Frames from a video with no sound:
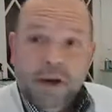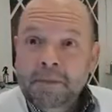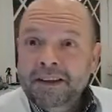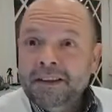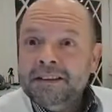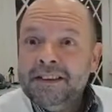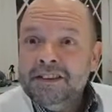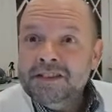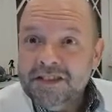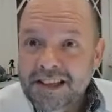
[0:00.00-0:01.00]
immediately
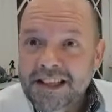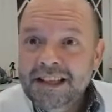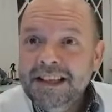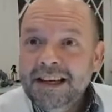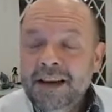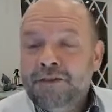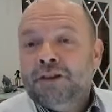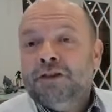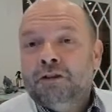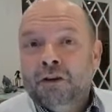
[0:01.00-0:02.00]
see if
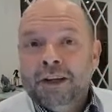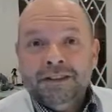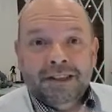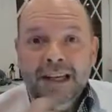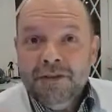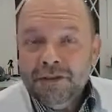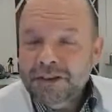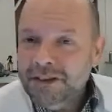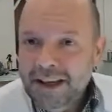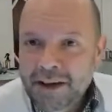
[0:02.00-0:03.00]
it's a Rolex, even
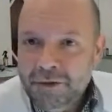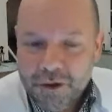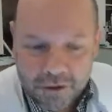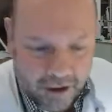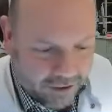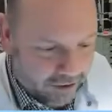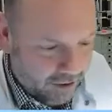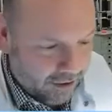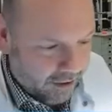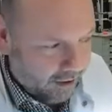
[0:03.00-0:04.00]
if you're not
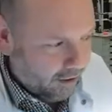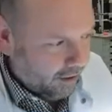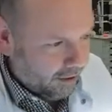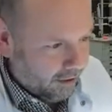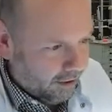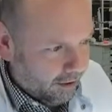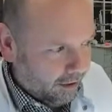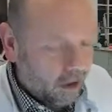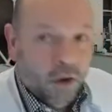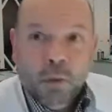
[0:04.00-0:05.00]

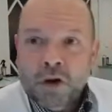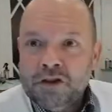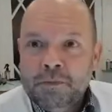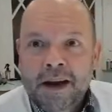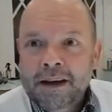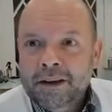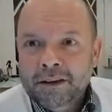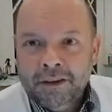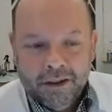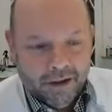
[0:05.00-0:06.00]
a
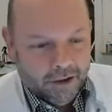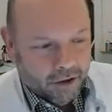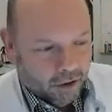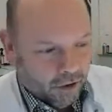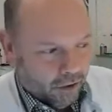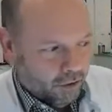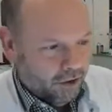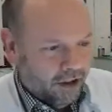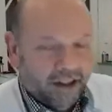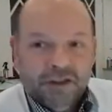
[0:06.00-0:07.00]
watchmaker or
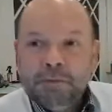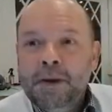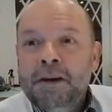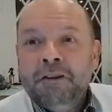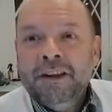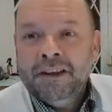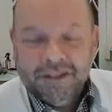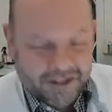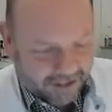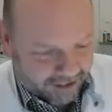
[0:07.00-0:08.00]
an
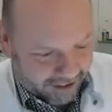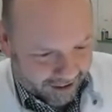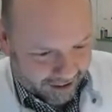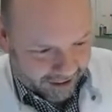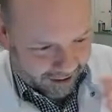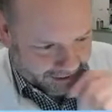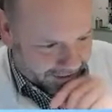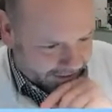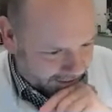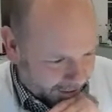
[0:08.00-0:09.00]
experienced
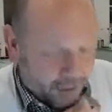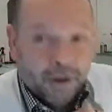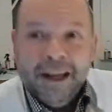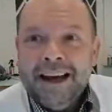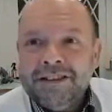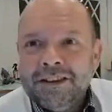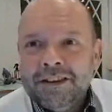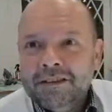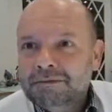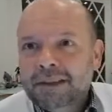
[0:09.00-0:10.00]
collector.
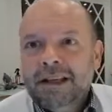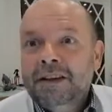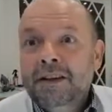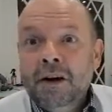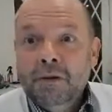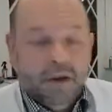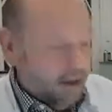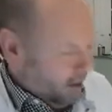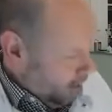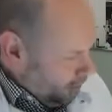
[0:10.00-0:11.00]
No,
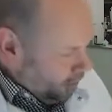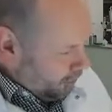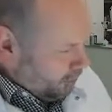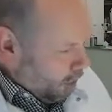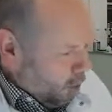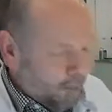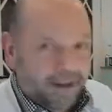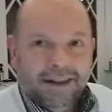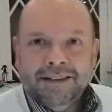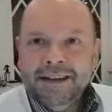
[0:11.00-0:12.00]
just open
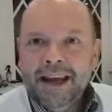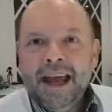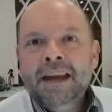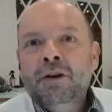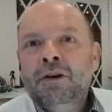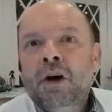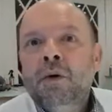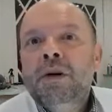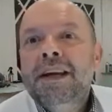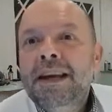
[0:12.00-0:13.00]
it and you
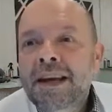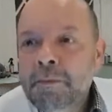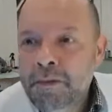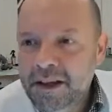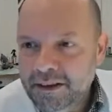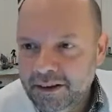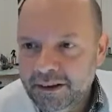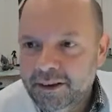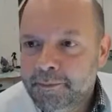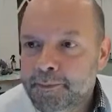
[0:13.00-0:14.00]
know immediately.